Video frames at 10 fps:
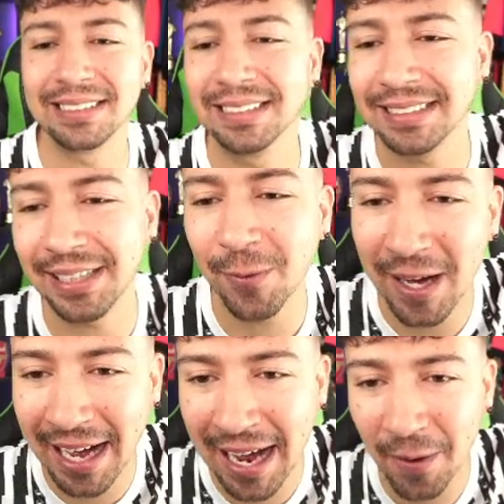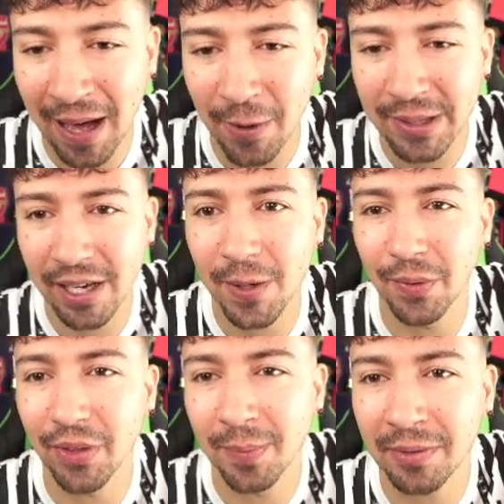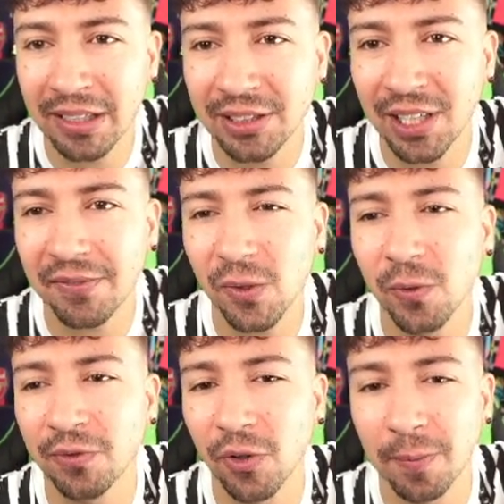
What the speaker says: and see how we go with them? I'm going to shove all 4